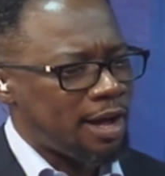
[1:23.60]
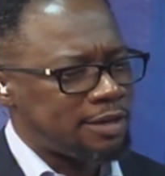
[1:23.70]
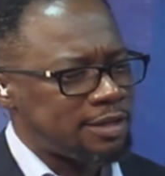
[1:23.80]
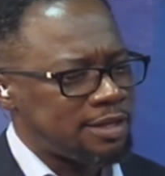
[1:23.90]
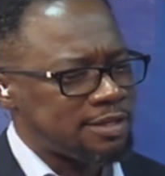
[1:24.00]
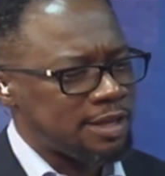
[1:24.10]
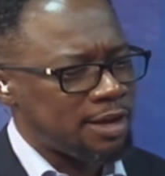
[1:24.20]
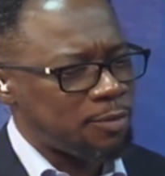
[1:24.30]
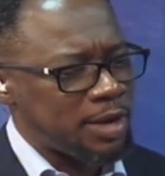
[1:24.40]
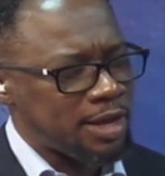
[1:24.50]
They say
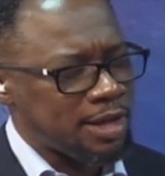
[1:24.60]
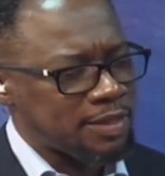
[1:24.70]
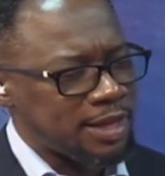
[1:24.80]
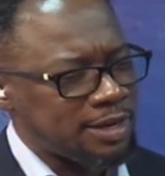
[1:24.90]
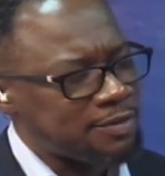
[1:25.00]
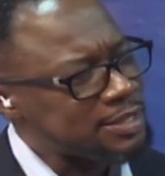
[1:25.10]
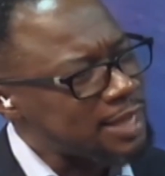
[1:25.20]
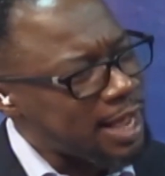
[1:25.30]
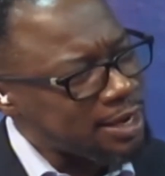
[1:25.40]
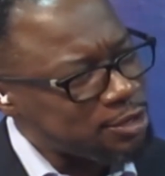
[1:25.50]
we hear that there is
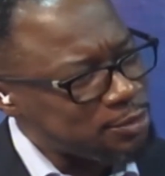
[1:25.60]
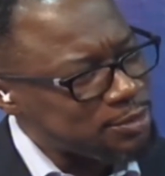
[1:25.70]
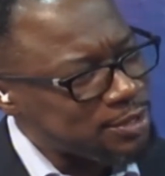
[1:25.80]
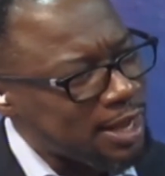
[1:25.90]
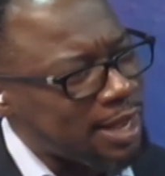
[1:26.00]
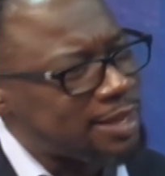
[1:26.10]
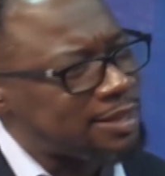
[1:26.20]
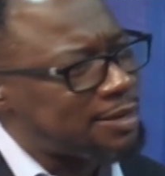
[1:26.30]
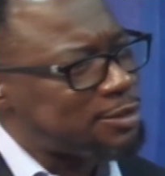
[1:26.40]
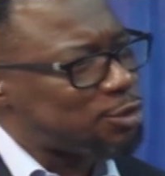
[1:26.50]
acute and
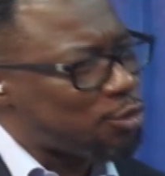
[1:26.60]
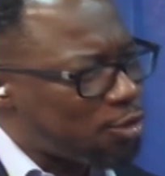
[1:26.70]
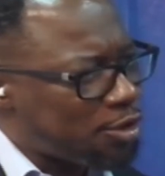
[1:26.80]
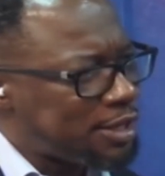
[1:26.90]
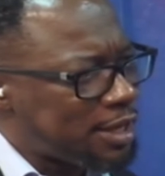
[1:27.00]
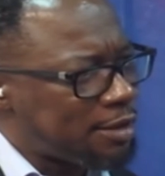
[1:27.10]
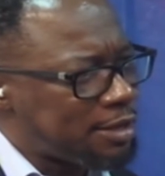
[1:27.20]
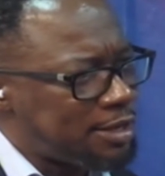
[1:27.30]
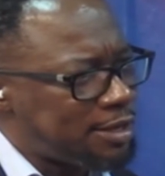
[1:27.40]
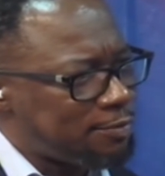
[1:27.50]
there is chronic
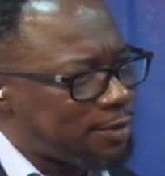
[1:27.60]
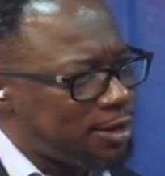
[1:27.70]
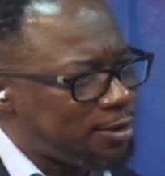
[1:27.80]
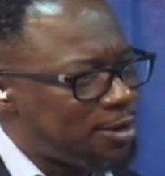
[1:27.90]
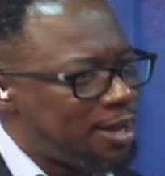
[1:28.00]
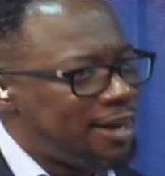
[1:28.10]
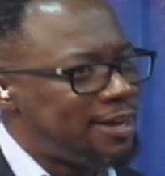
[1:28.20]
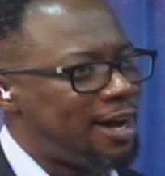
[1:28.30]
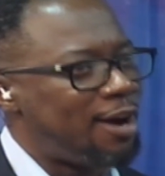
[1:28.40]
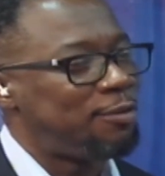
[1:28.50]
kidney failure.
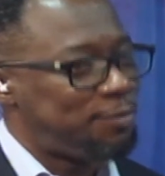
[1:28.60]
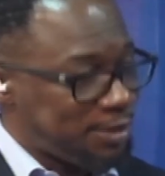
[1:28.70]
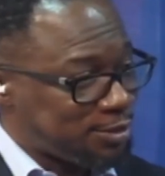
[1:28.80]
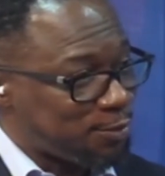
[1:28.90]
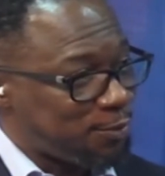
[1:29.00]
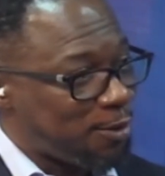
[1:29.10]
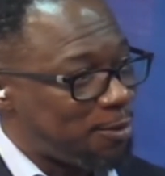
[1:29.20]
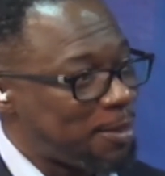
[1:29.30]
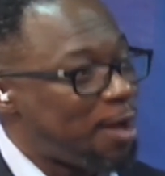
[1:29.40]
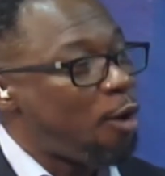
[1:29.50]
Now, first of
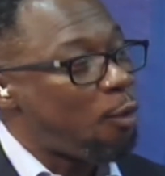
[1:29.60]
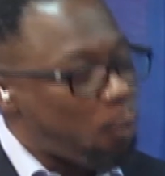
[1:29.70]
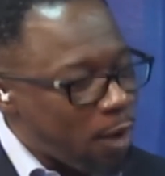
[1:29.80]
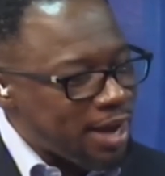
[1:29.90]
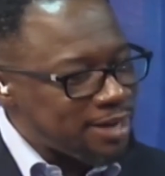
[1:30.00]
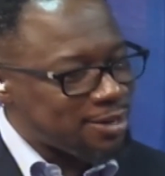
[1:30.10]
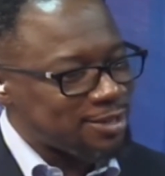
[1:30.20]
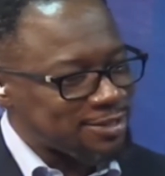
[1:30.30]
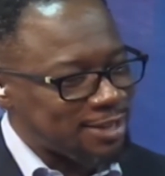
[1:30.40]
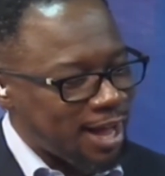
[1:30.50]
all, when
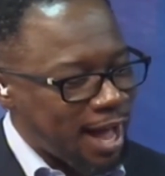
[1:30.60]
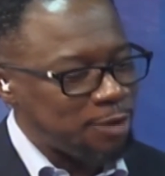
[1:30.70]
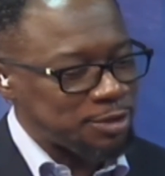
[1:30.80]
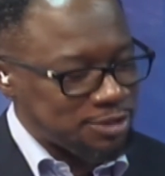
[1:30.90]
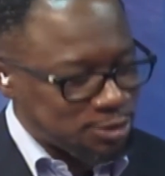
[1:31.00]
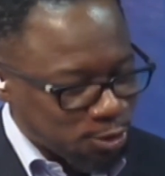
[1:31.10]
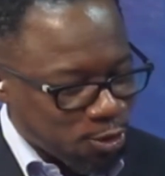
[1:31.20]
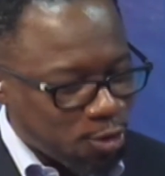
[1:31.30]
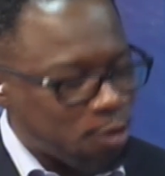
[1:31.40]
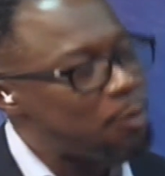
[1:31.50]
does how does it
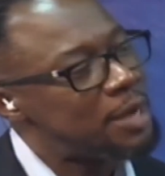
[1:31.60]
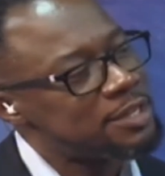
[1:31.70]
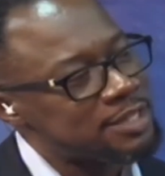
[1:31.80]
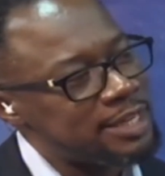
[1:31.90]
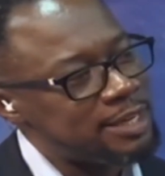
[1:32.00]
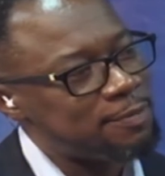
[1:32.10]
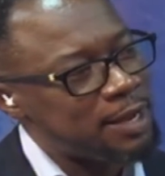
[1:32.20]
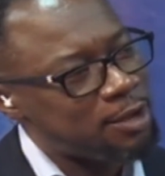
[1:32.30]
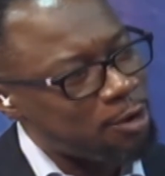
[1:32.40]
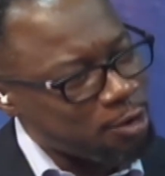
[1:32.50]
occur? When does kidney
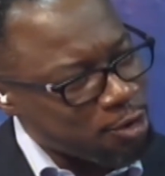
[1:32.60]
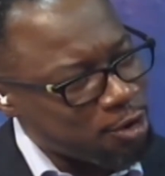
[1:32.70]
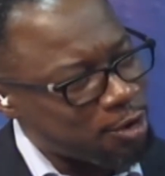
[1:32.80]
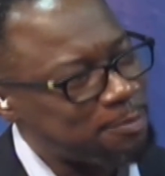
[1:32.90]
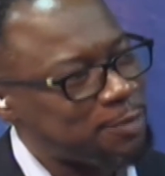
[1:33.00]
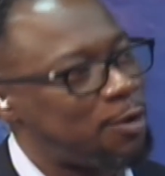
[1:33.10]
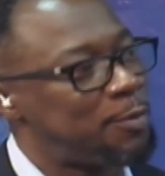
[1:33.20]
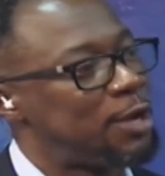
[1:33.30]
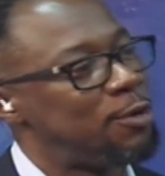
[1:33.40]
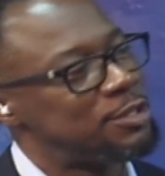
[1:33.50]
failure occur before
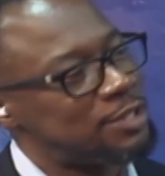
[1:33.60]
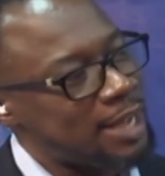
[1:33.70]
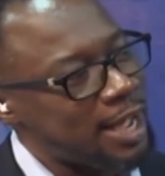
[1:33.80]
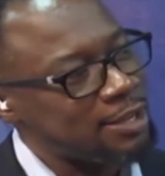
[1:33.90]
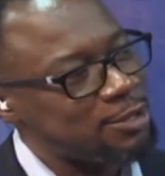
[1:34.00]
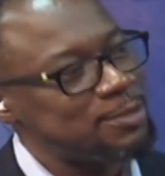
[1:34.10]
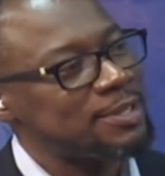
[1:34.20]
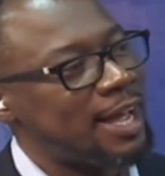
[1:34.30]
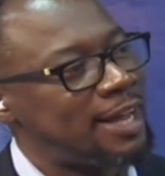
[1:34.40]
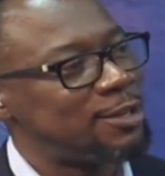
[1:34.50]
we go into the acute
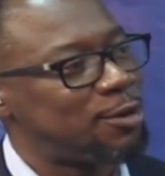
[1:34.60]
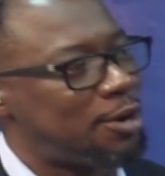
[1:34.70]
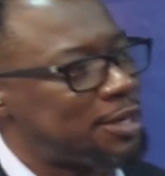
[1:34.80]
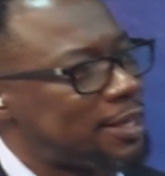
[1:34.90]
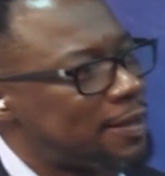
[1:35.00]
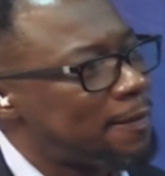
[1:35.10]
and the chronic?